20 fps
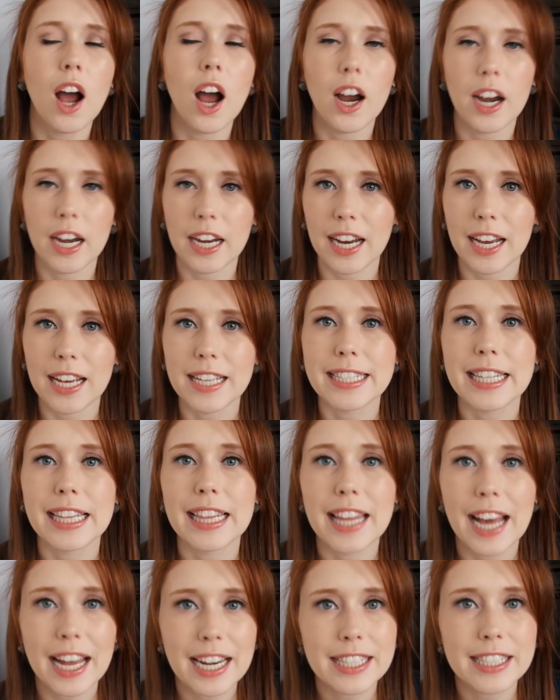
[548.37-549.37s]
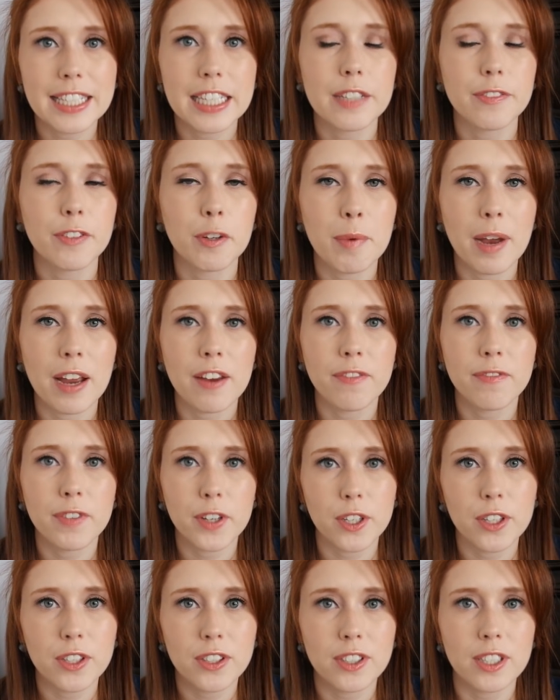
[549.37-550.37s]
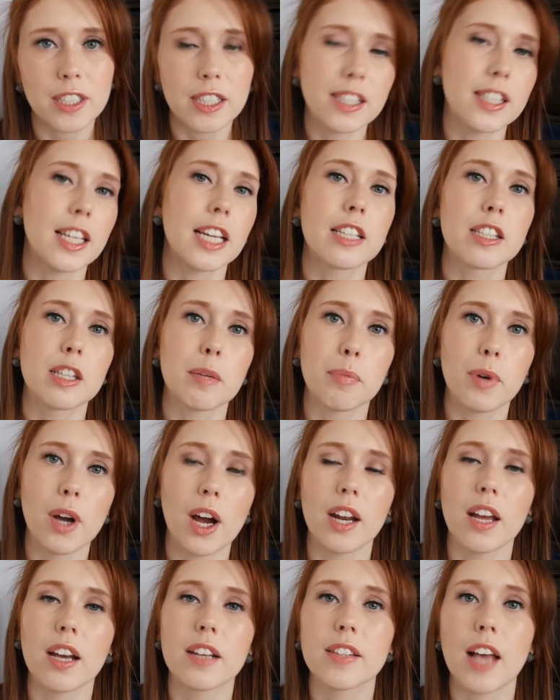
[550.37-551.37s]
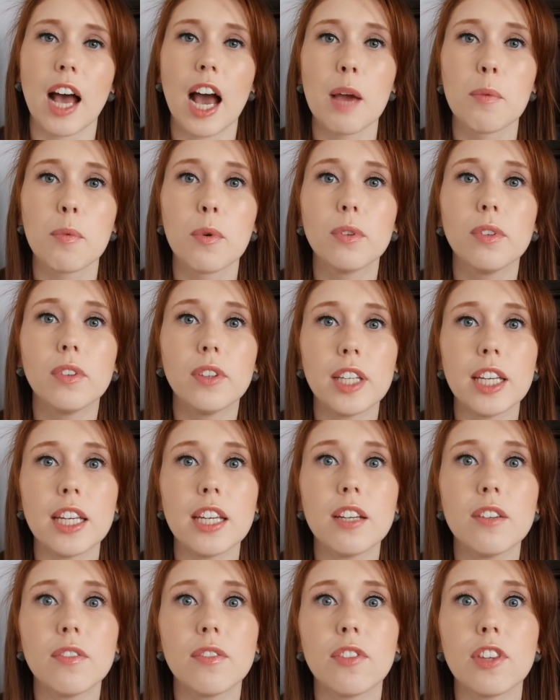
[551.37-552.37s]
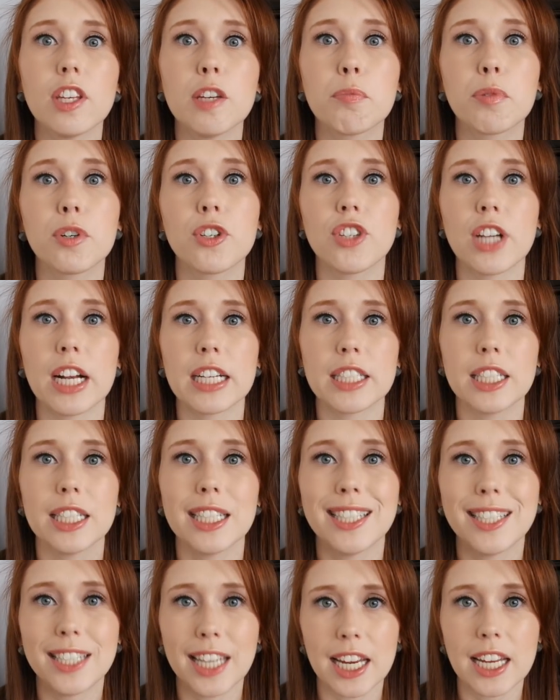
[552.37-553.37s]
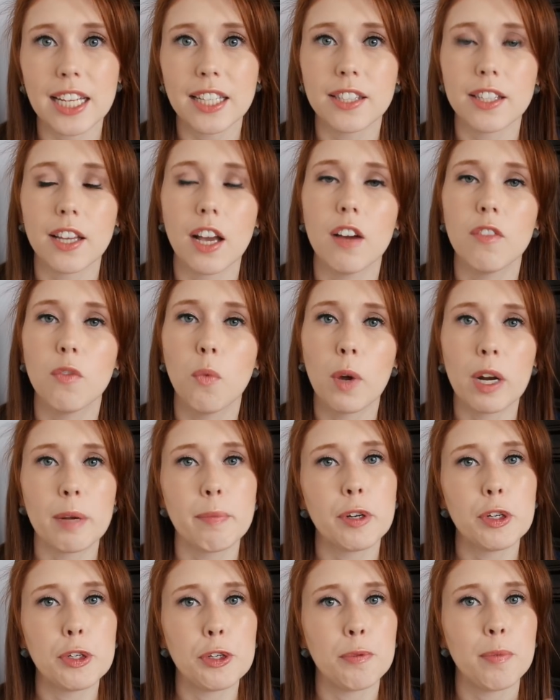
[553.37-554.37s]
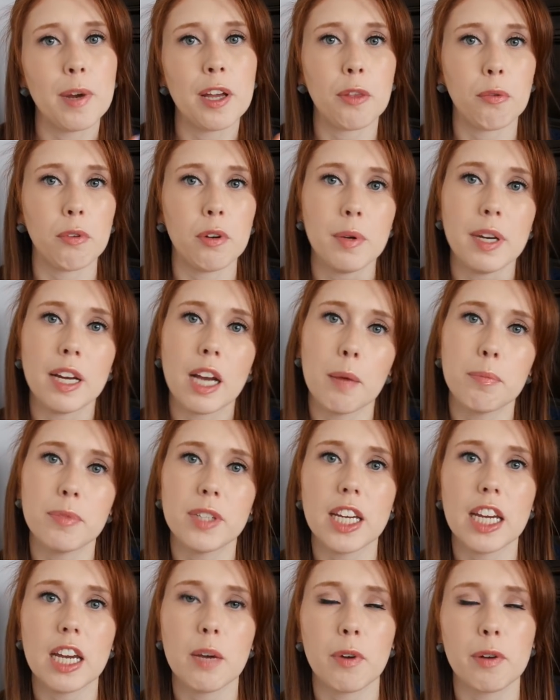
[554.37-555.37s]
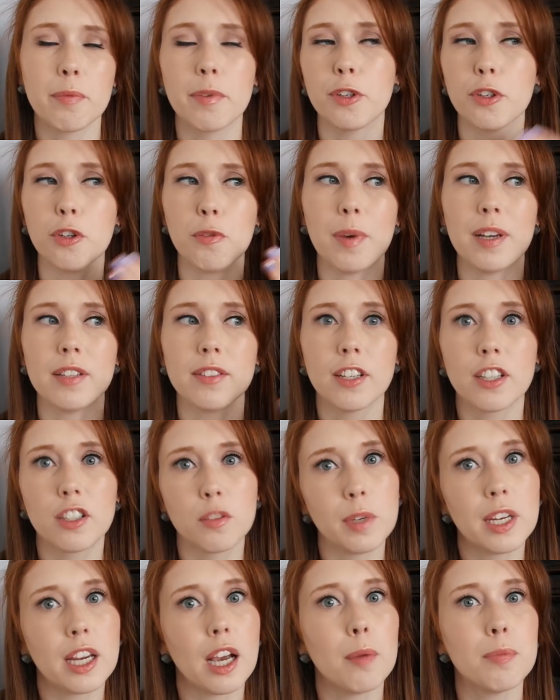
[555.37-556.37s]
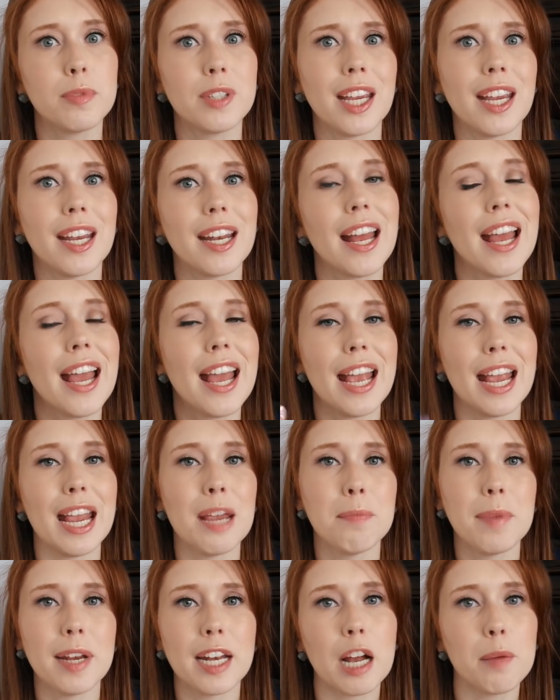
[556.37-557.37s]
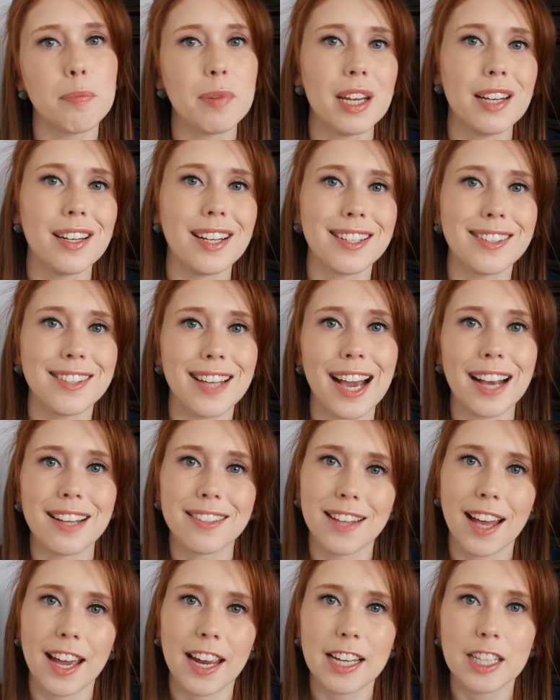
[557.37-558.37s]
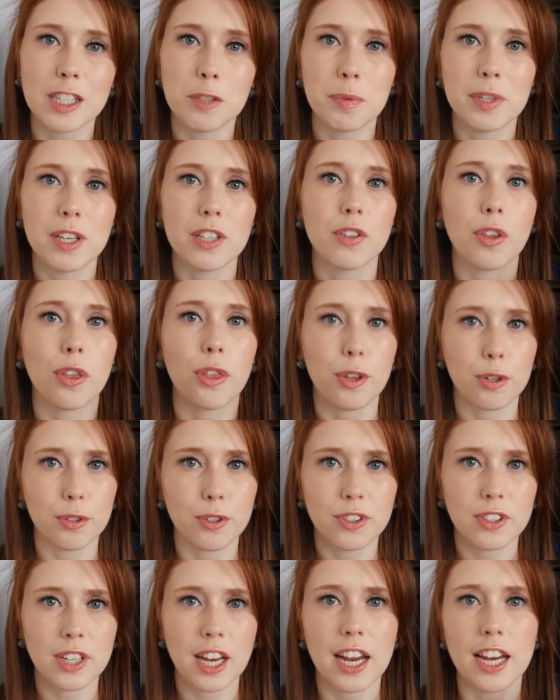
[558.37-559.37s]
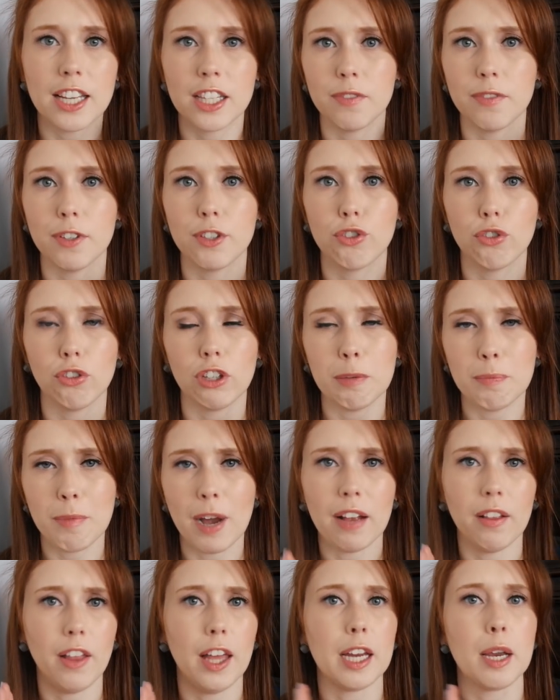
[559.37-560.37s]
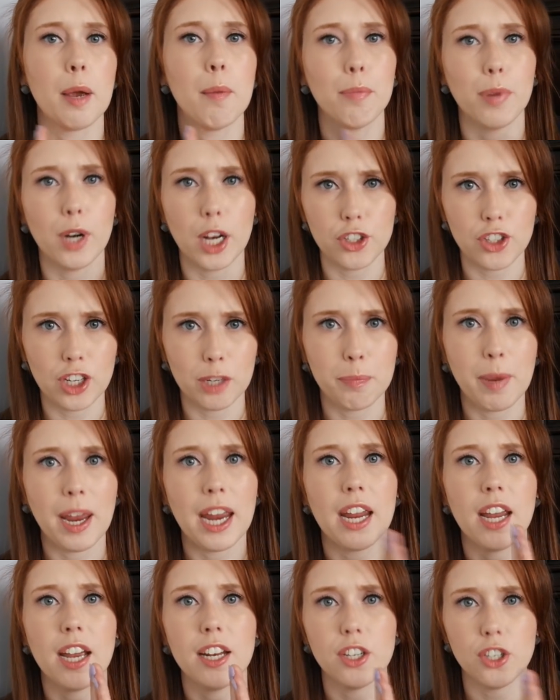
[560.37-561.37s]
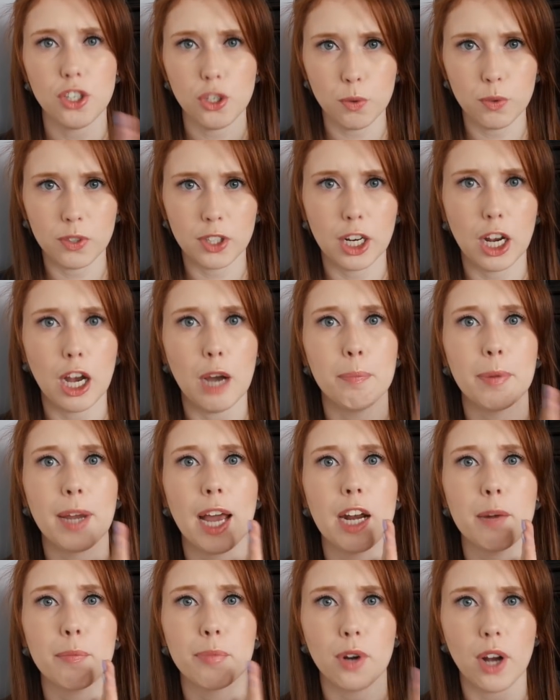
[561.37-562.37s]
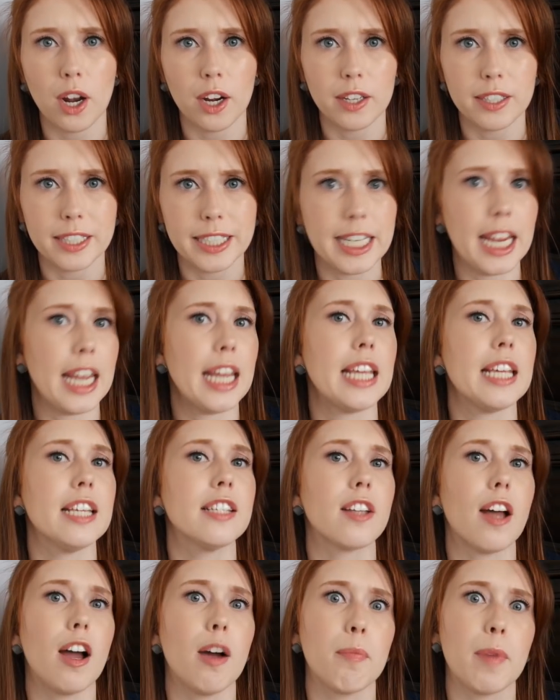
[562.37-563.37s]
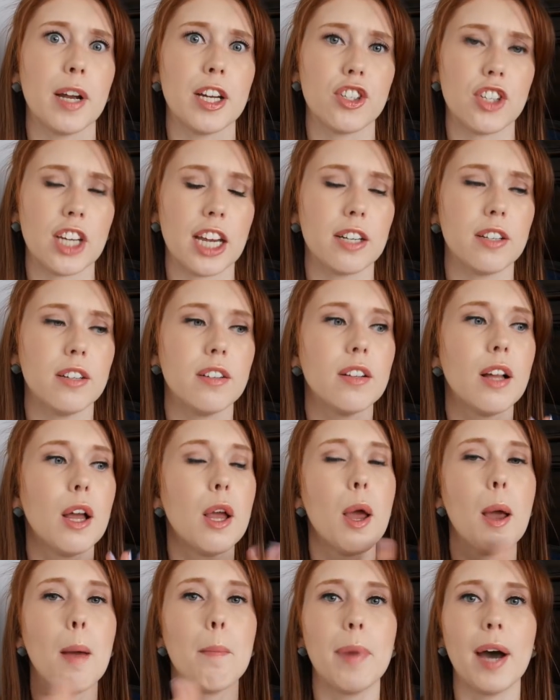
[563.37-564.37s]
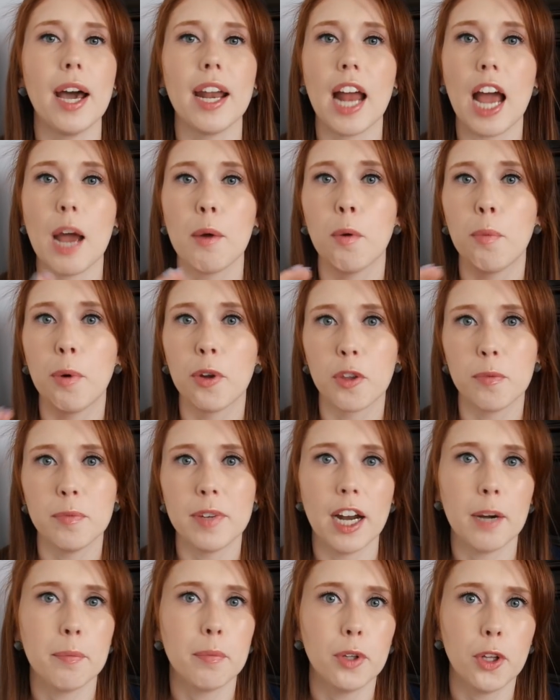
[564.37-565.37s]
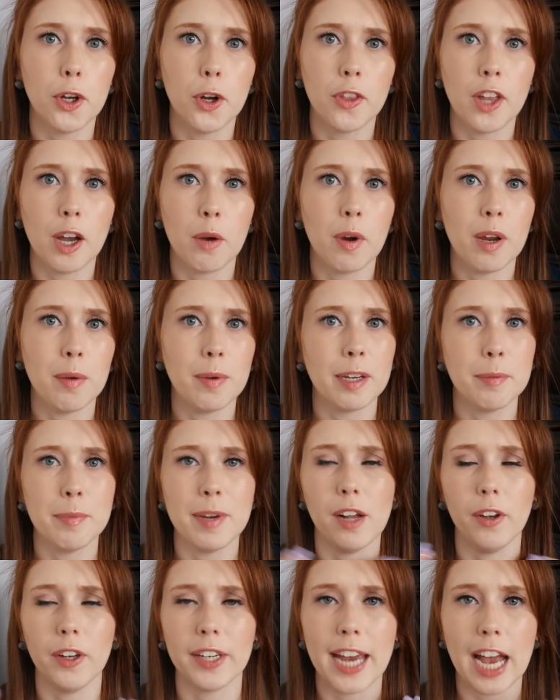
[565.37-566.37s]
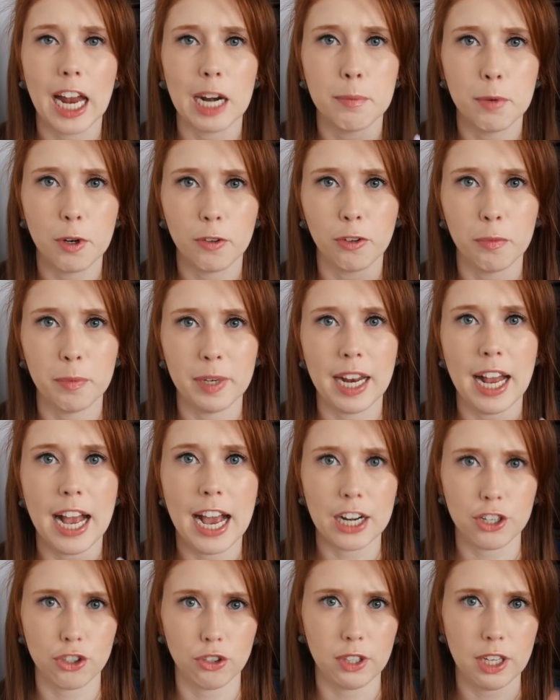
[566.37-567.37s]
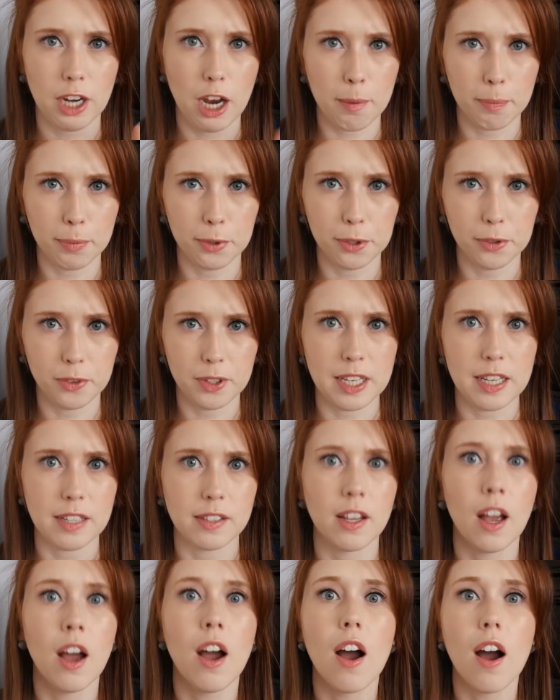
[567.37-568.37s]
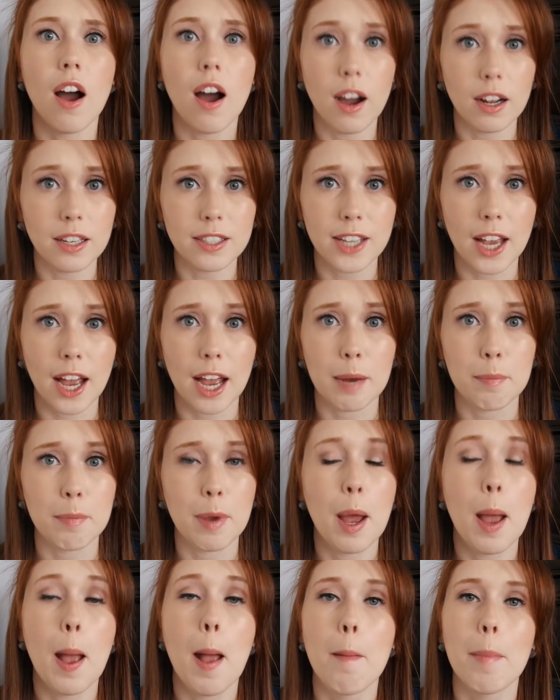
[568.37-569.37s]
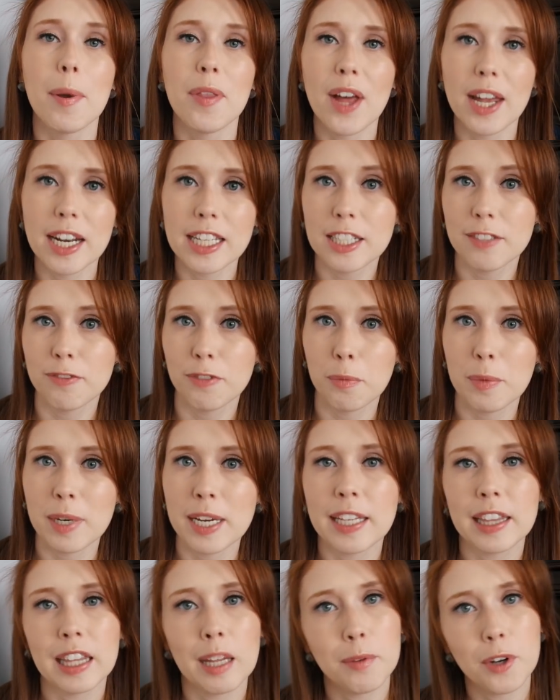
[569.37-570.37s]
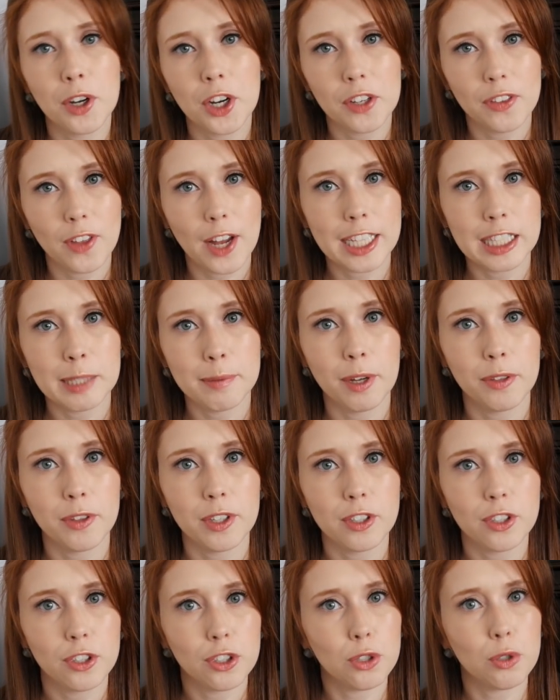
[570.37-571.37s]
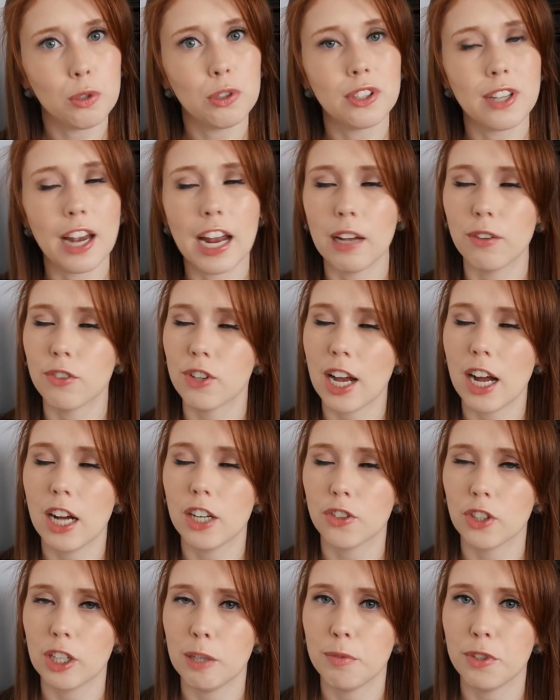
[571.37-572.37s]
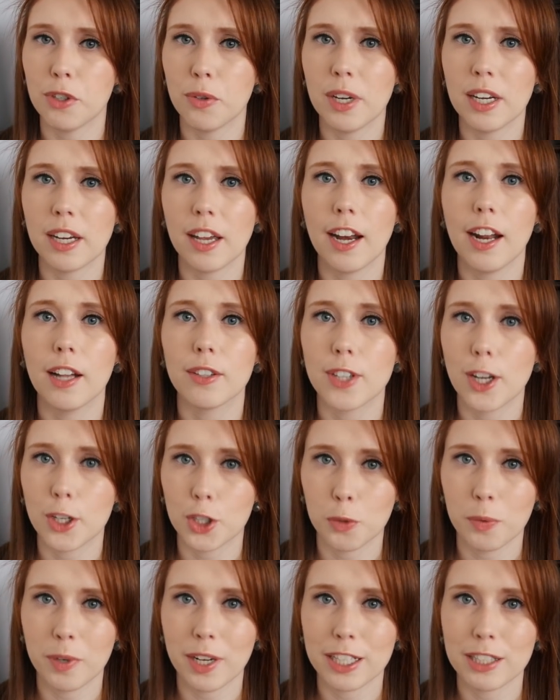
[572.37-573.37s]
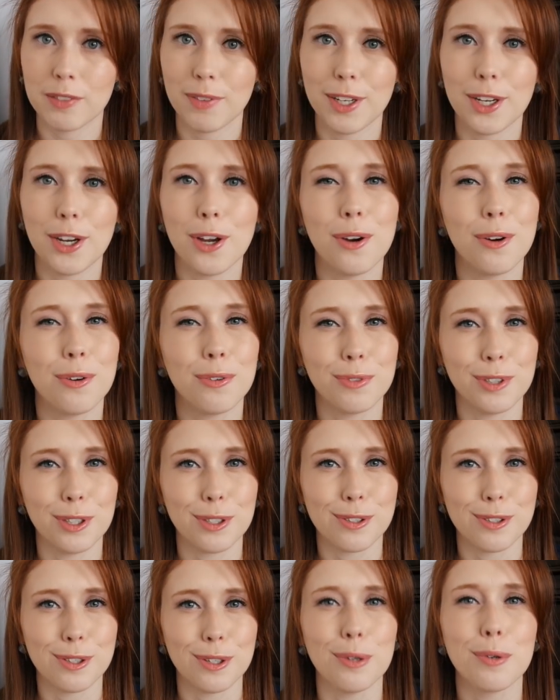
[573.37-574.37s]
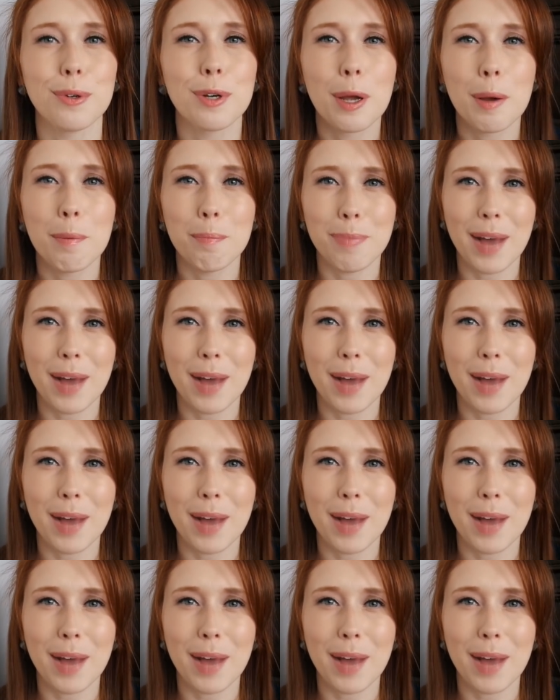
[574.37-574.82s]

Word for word: All right, guys, that is it for my first 6 products. I will leave the projected dates of when I'm going to do my 3-week update and when I'm going to do my 6-week update. It may not be an exact science because Thursday is officially my like Project Pan, use it up kind of product days on my channel, but I will put them down below. That way we can be held accountable for me to actually upload these on time. But that is it for me. Let me know your thoughts about this new style of challenge that I'm doing, and I'll talk to you in the next video real soon.